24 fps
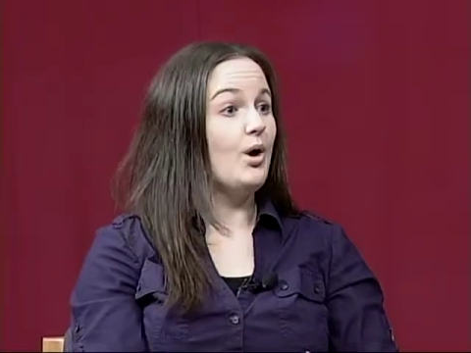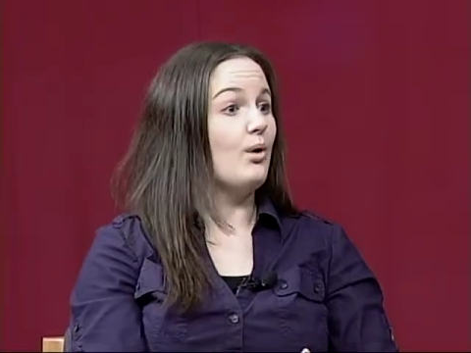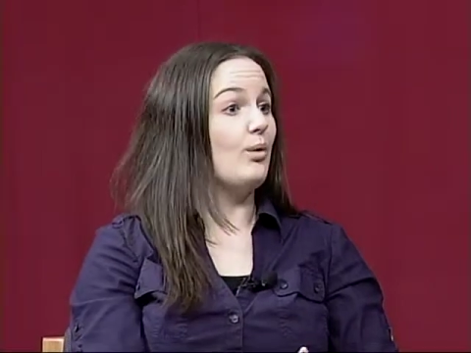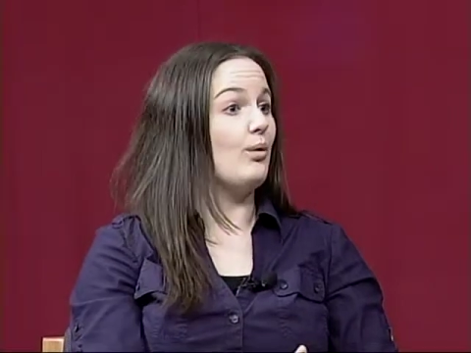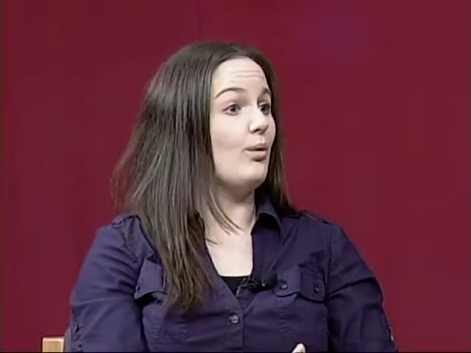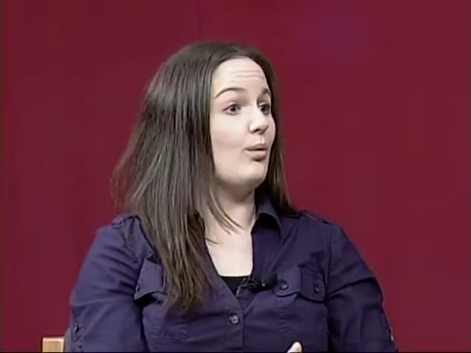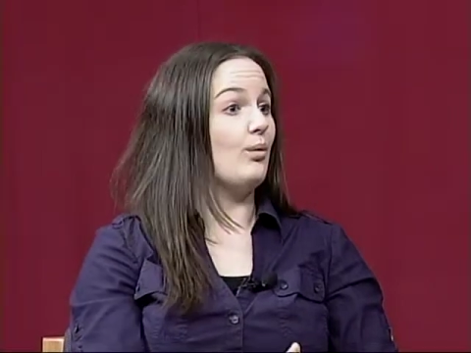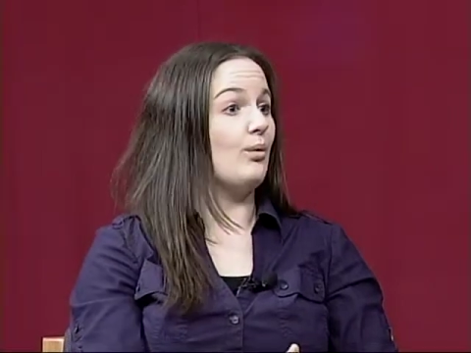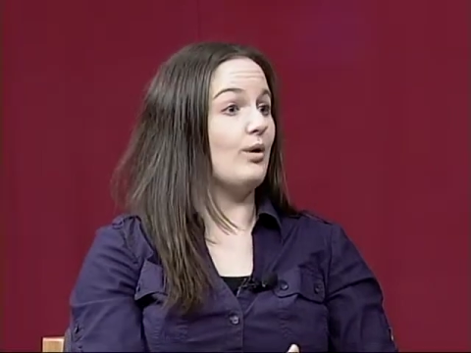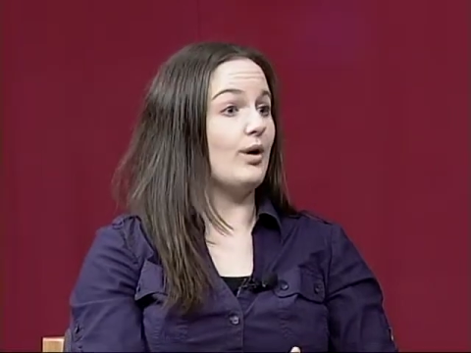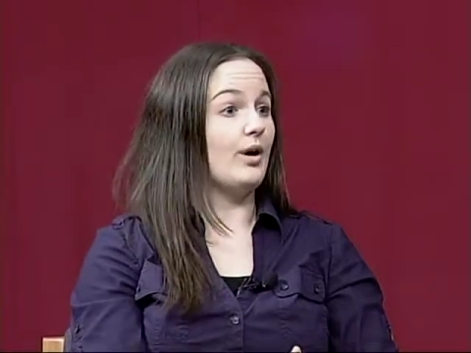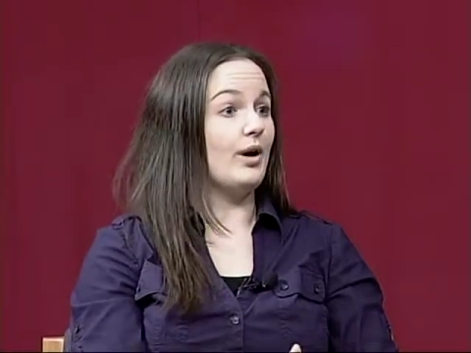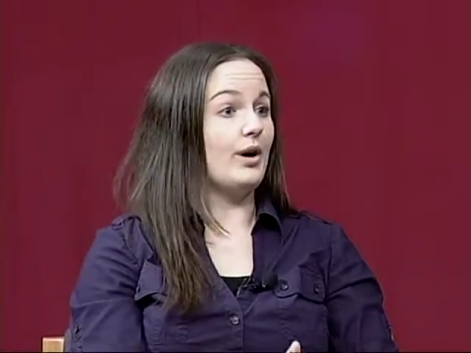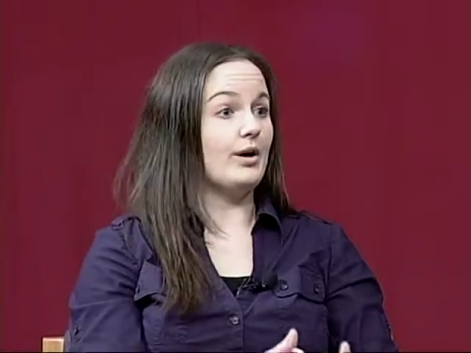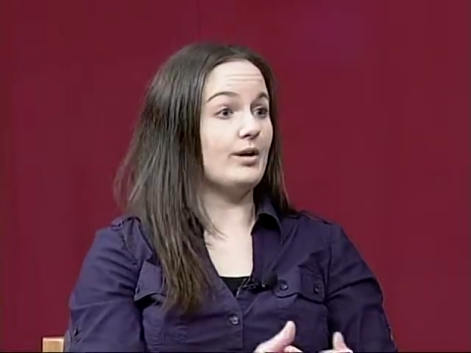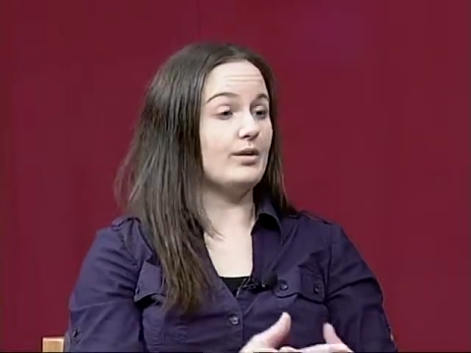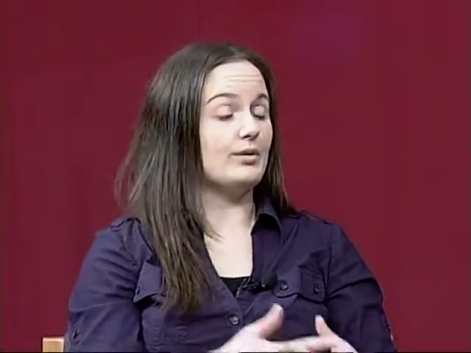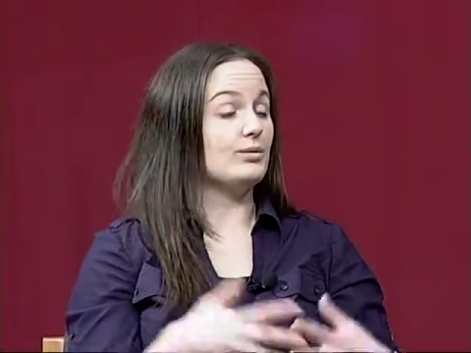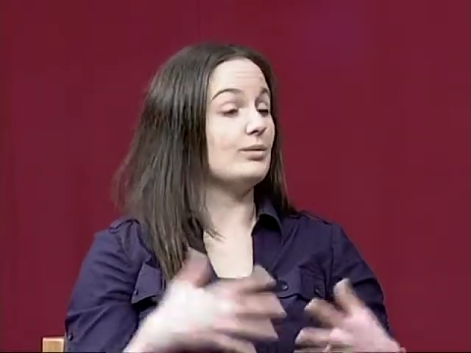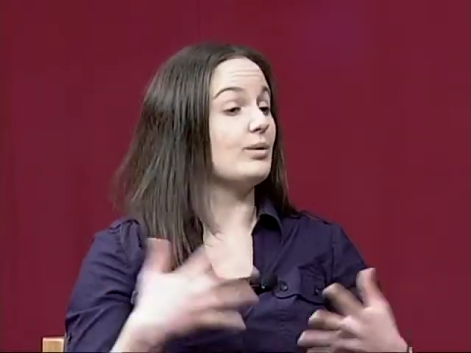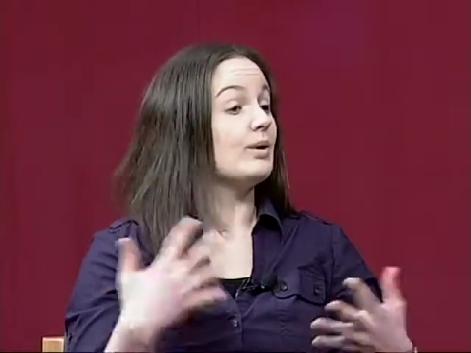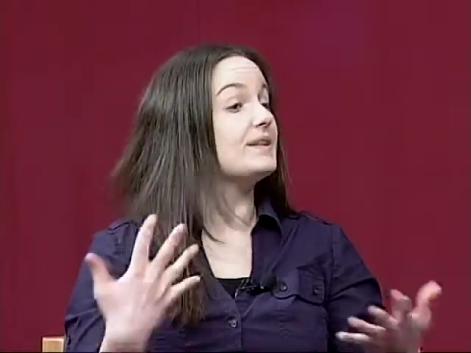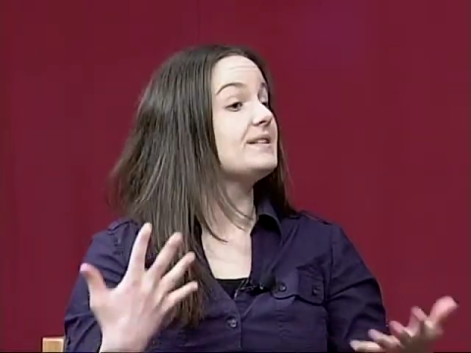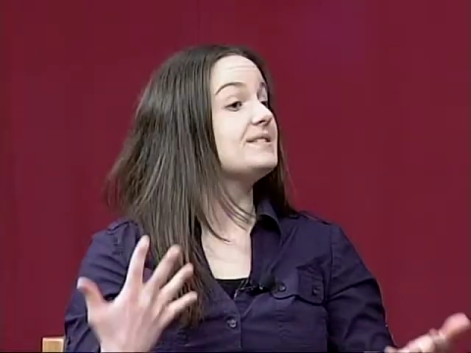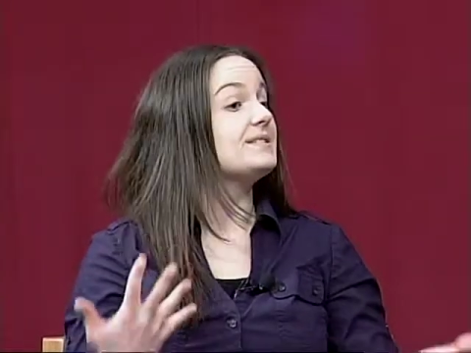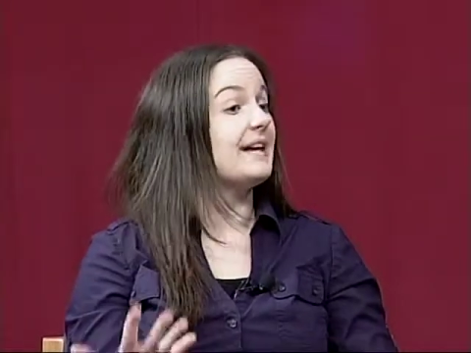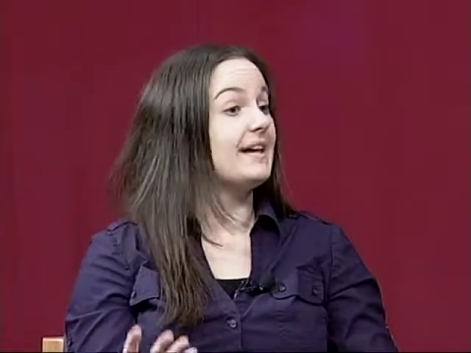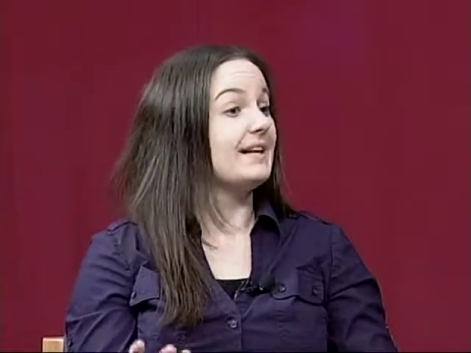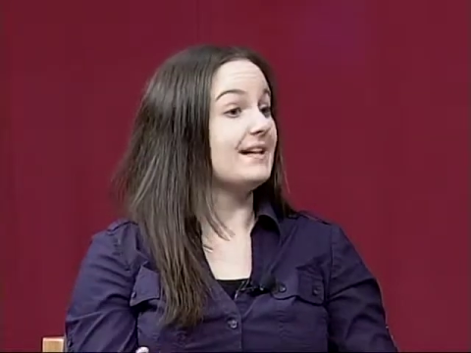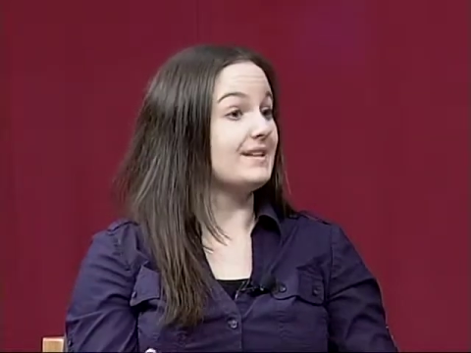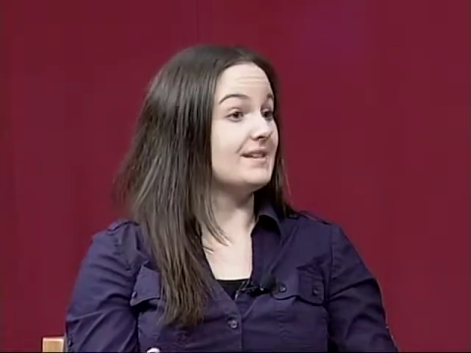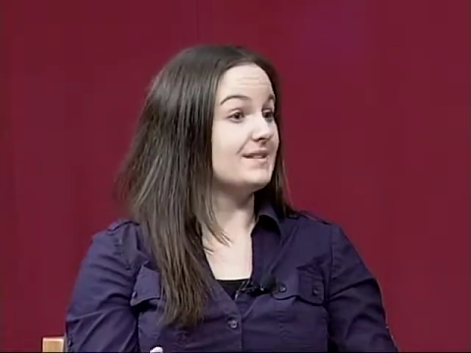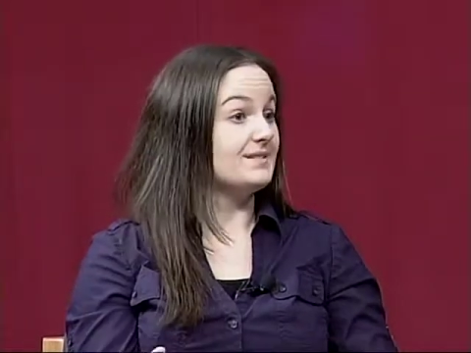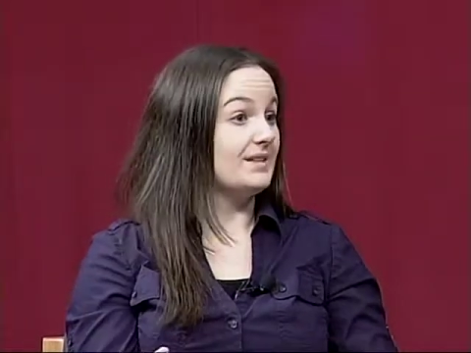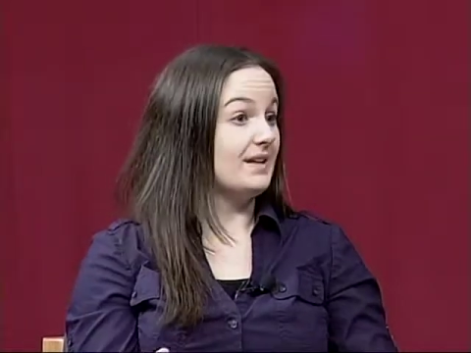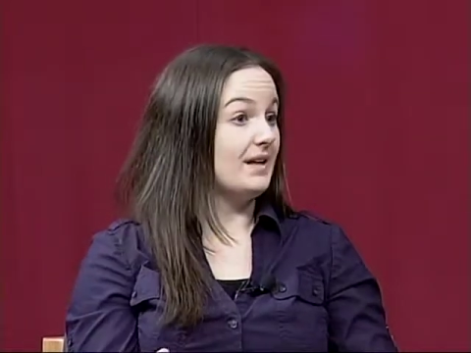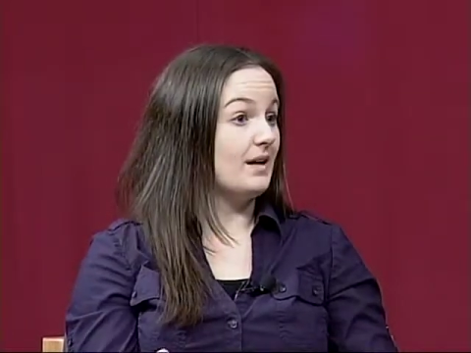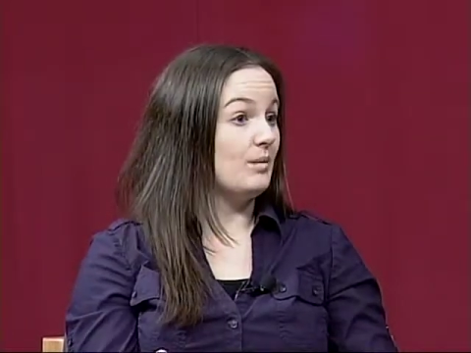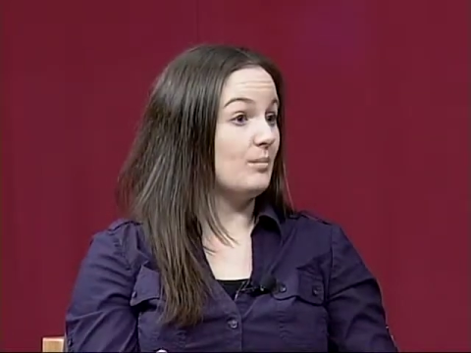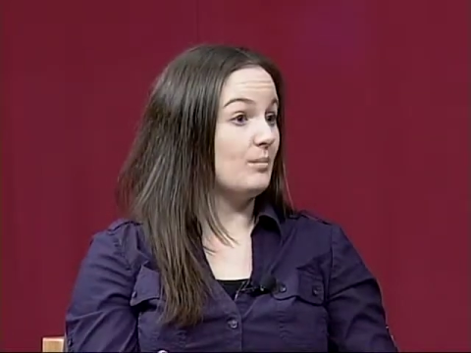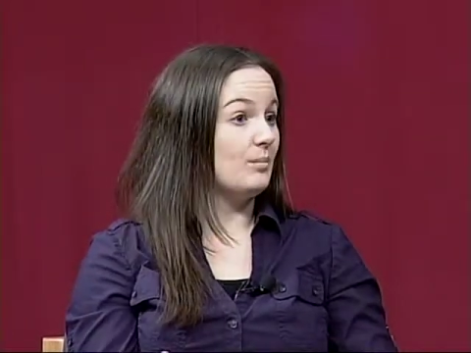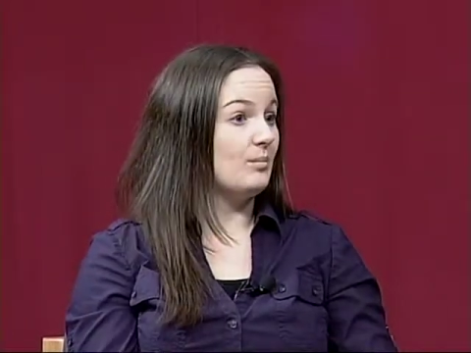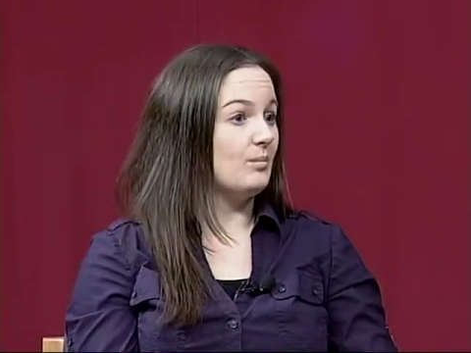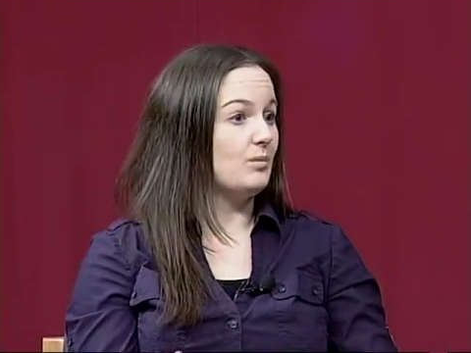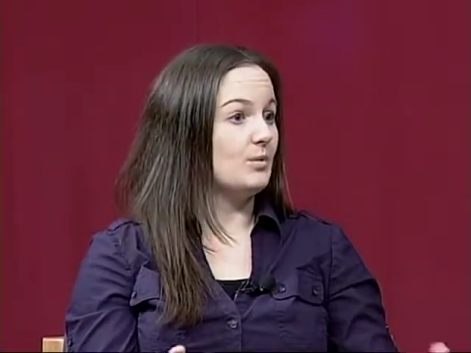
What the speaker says: or through a SANE exam,